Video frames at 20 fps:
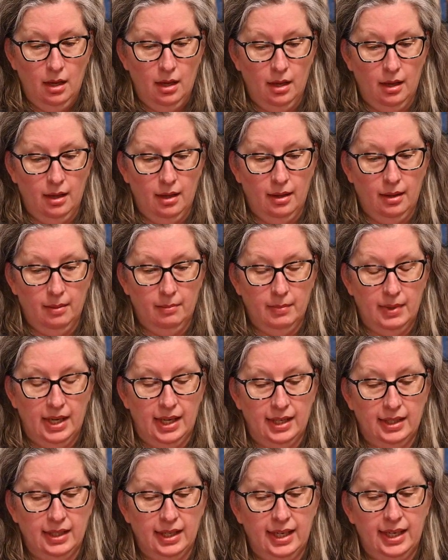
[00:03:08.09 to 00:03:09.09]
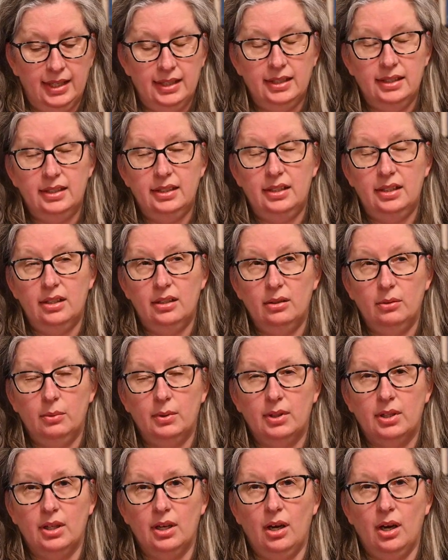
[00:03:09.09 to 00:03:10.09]
And I ended the year
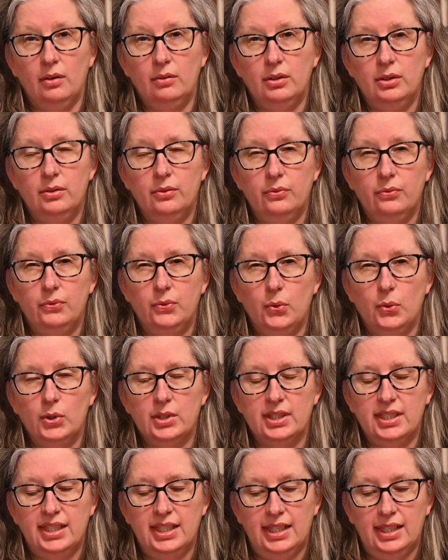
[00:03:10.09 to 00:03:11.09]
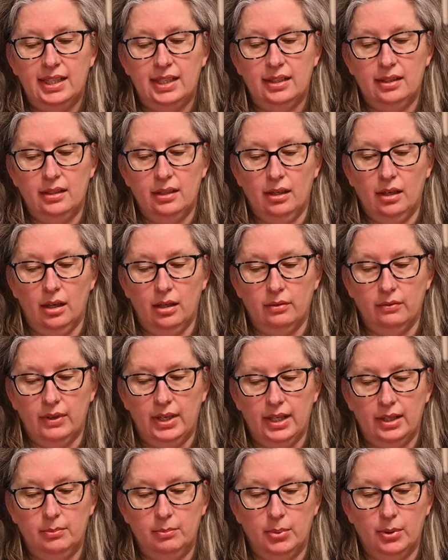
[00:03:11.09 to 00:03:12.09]
with 114
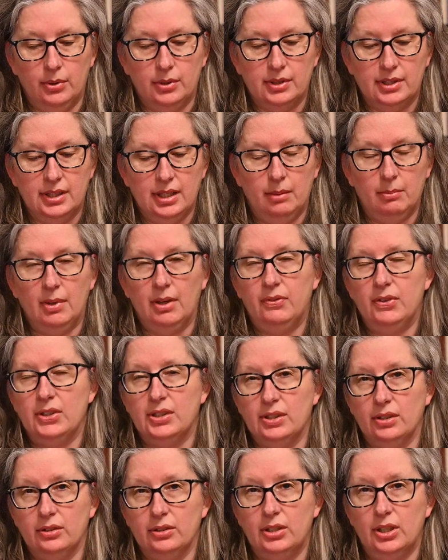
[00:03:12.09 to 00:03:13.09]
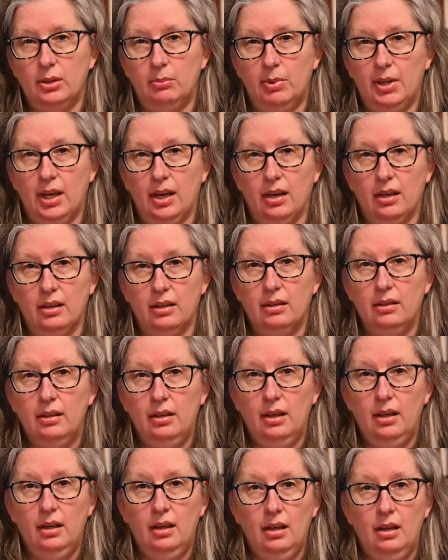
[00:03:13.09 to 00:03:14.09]
unread books on my physical TBR,
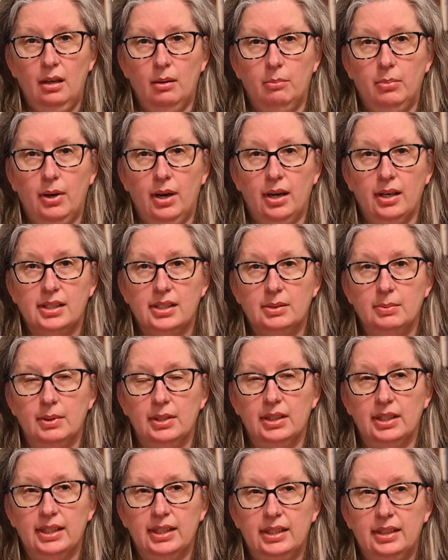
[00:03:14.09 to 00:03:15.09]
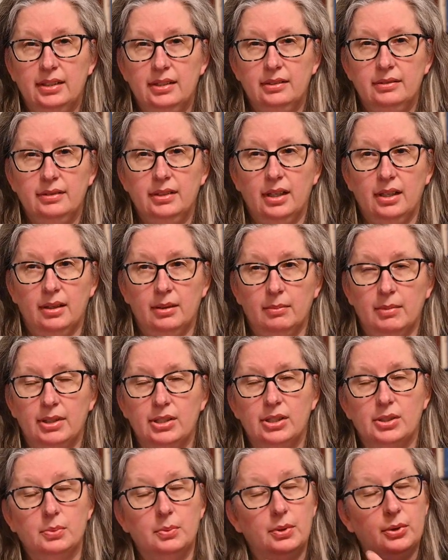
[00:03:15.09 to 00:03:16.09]
approximately. I
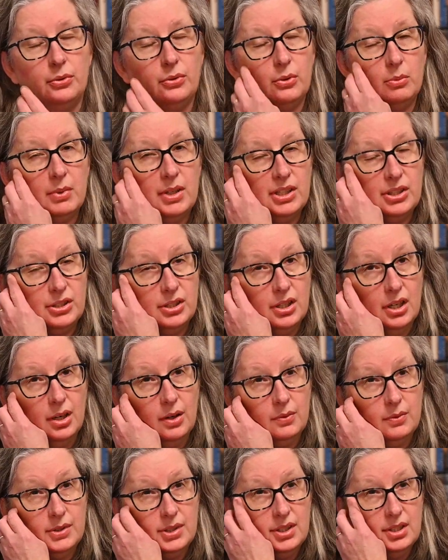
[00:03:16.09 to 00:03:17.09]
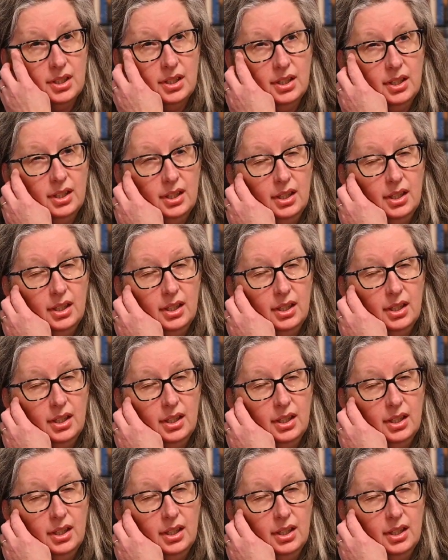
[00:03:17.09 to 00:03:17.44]
just went through my shelves.